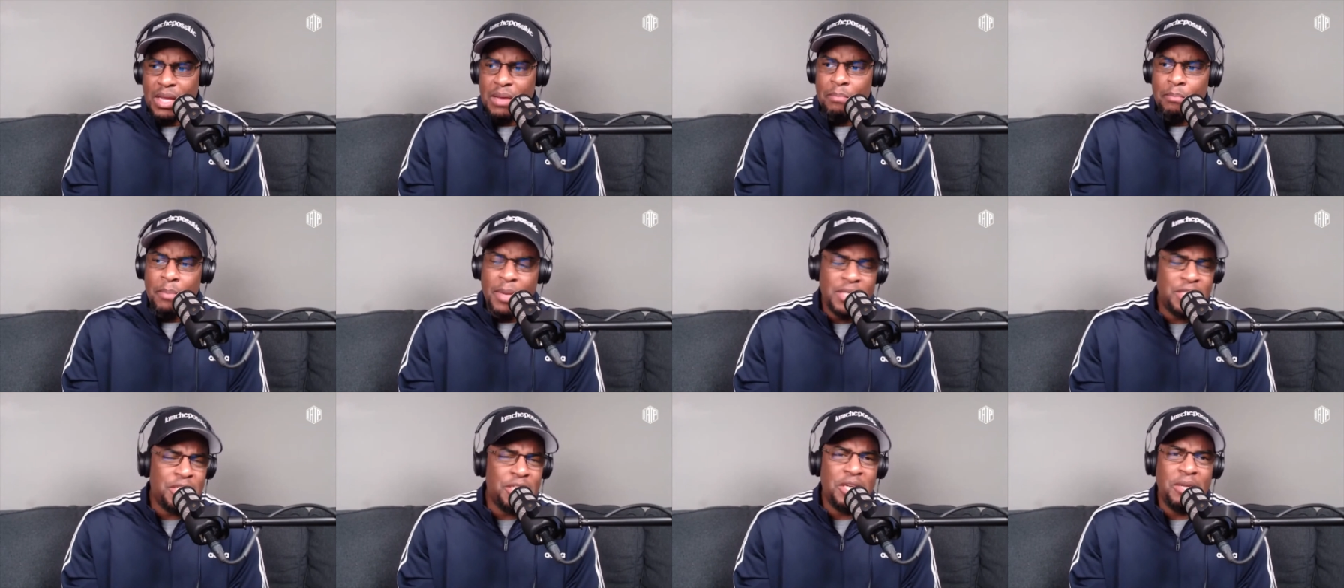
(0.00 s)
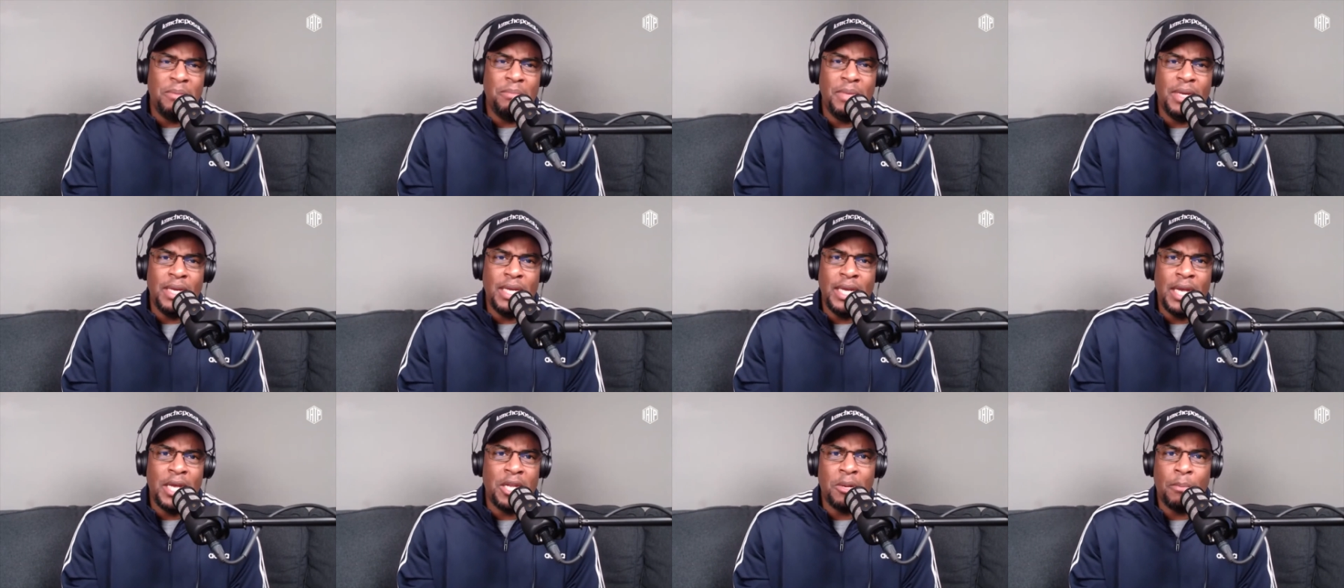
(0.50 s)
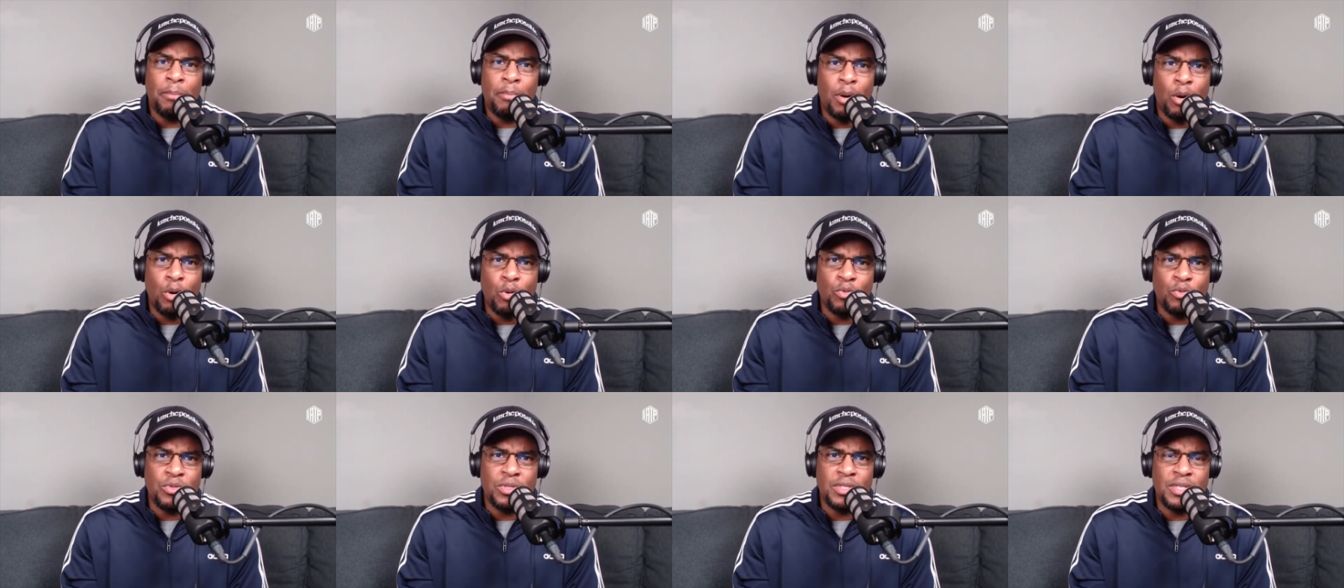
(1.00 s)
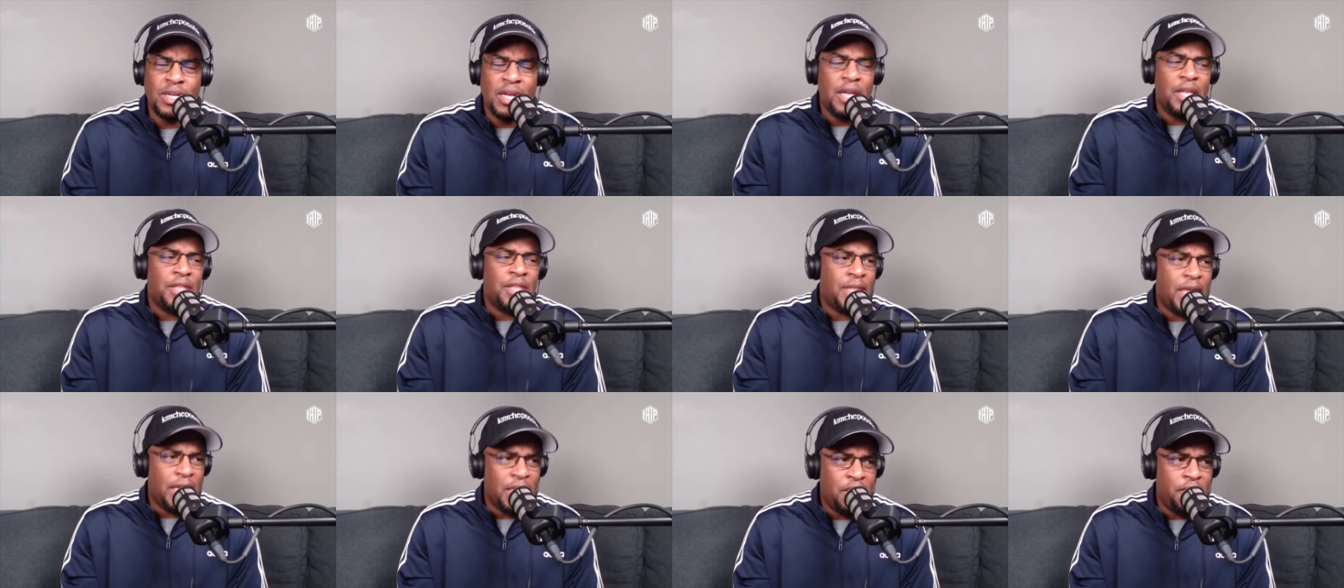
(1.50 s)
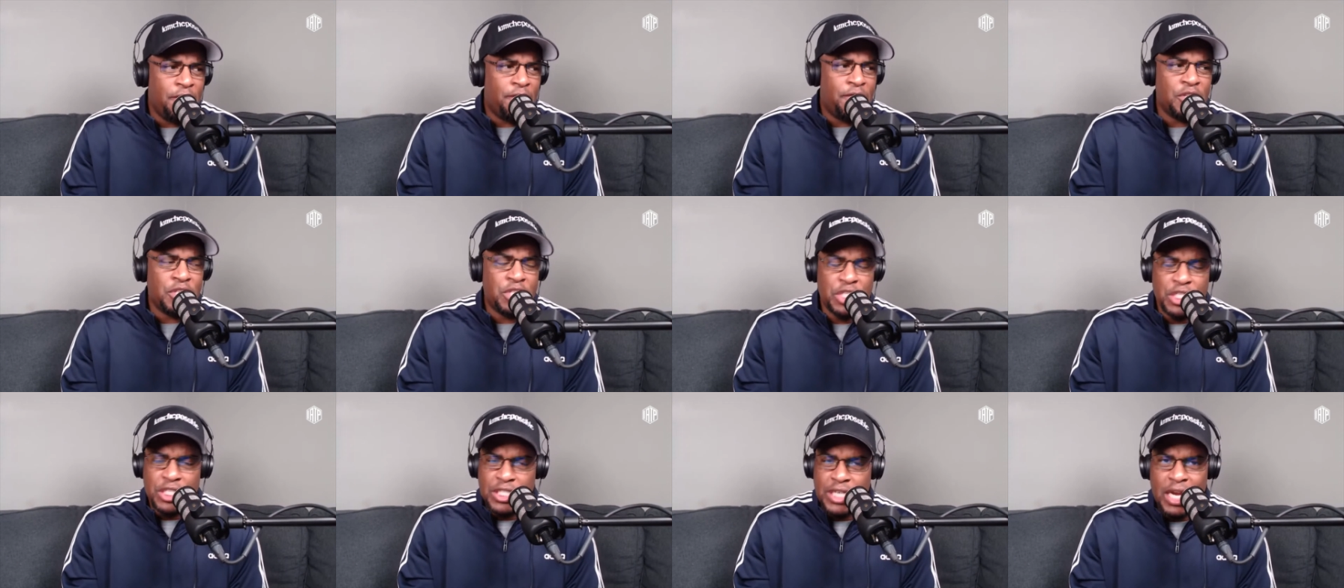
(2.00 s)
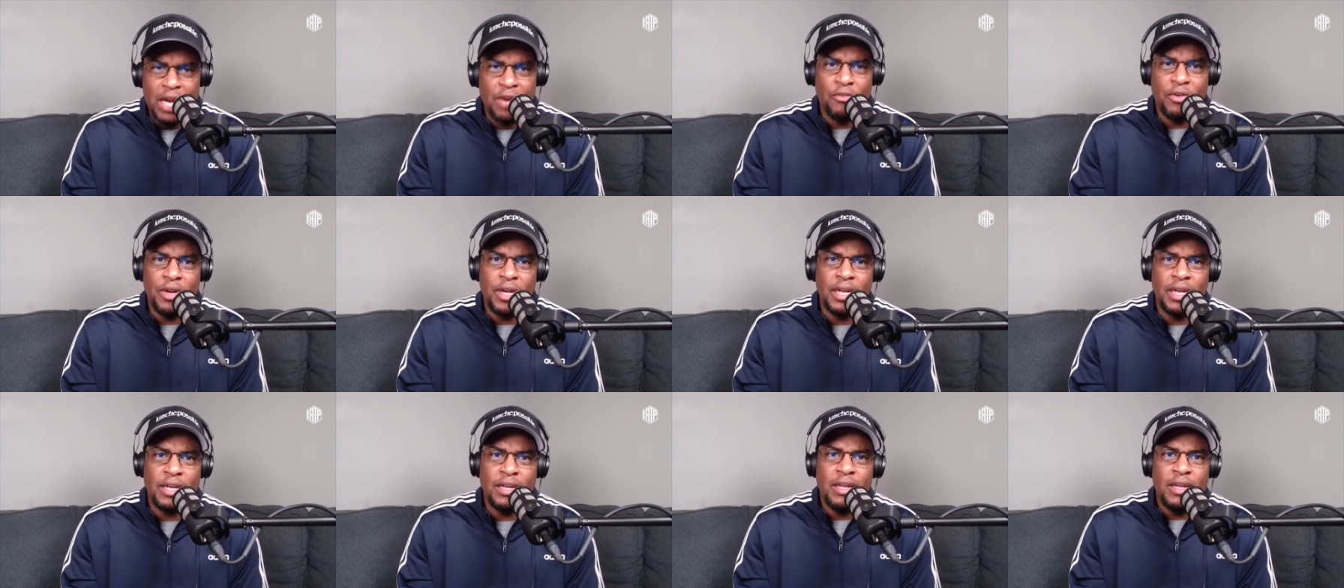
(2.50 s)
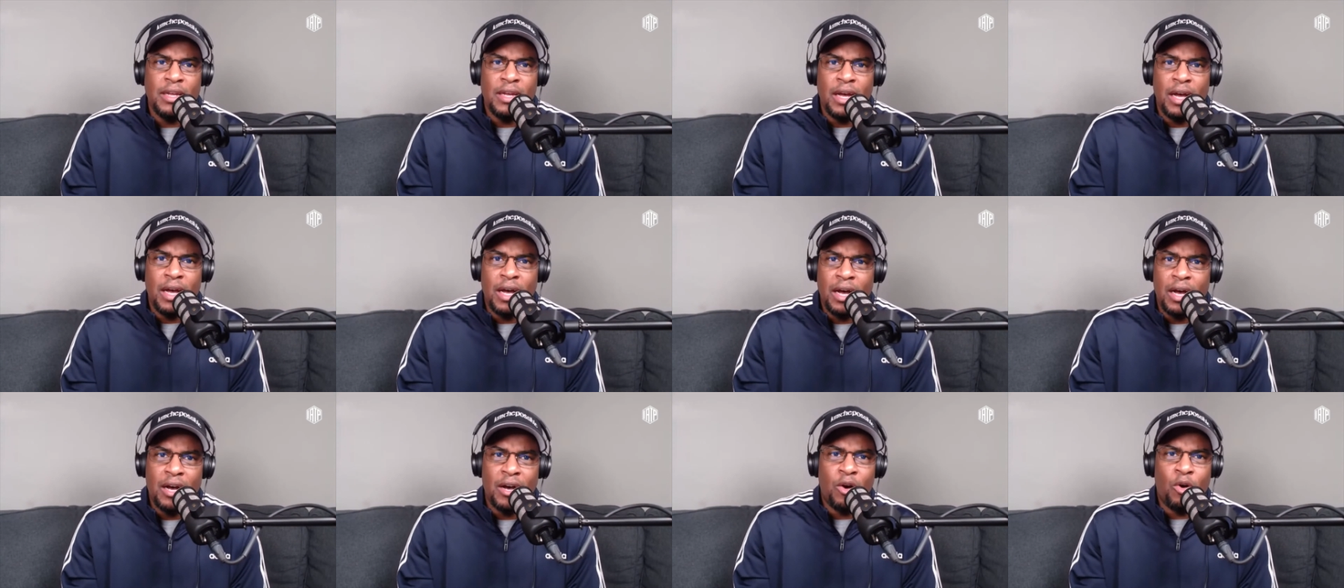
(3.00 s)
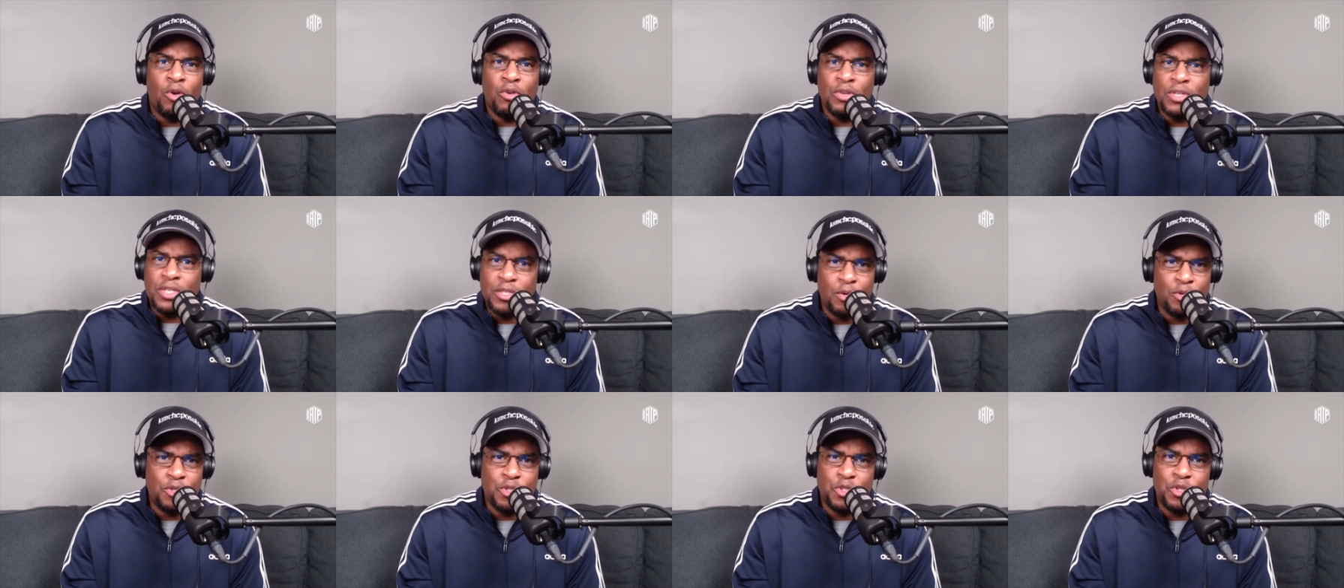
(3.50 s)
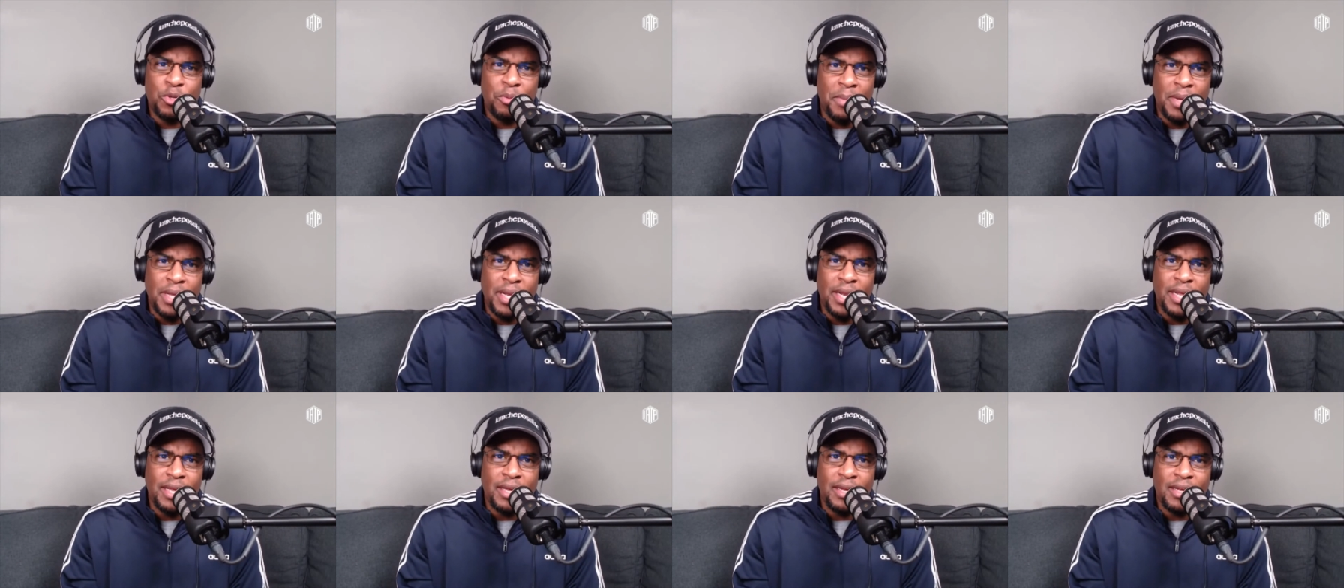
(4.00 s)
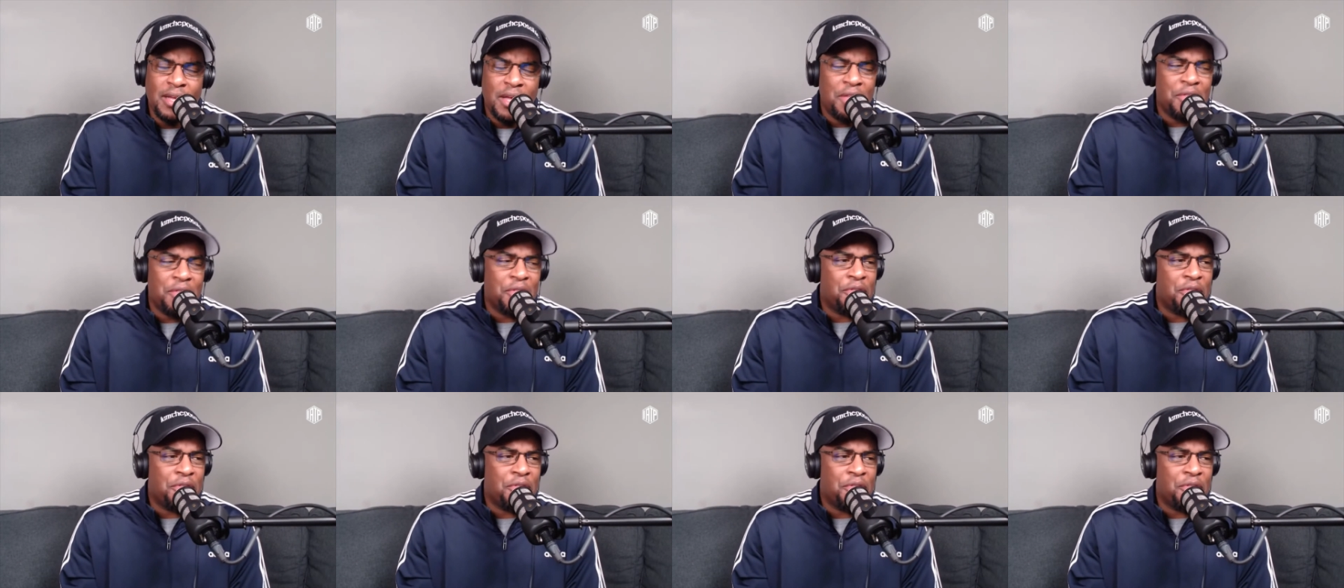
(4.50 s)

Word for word: mentioning me in a post. Thank you for sharing uh, on social media